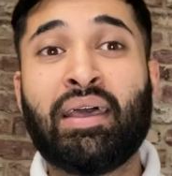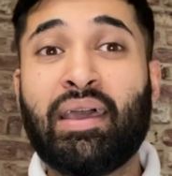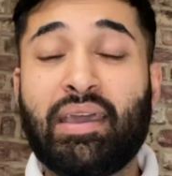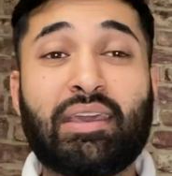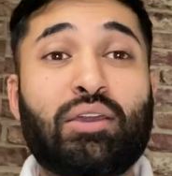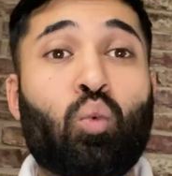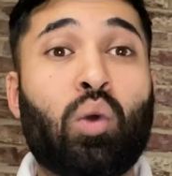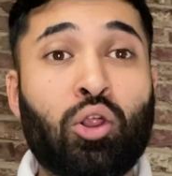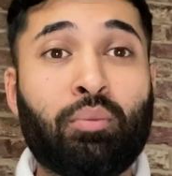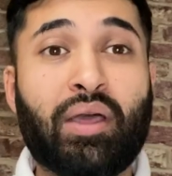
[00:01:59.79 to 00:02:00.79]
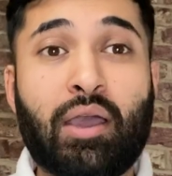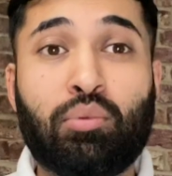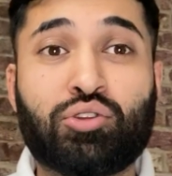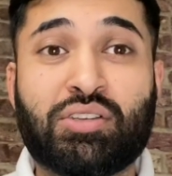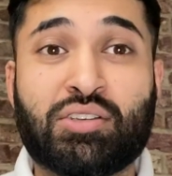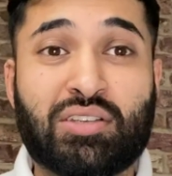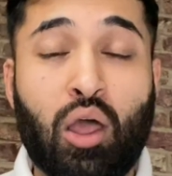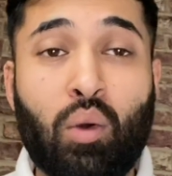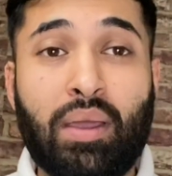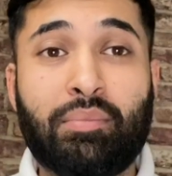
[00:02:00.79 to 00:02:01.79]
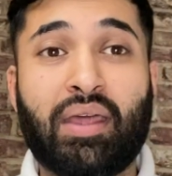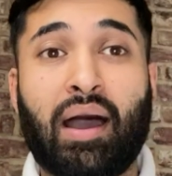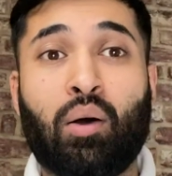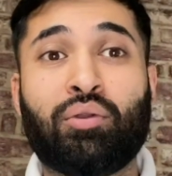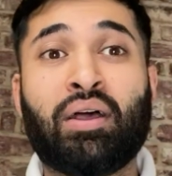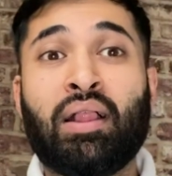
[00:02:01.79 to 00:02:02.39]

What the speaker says: he will be able to slow him down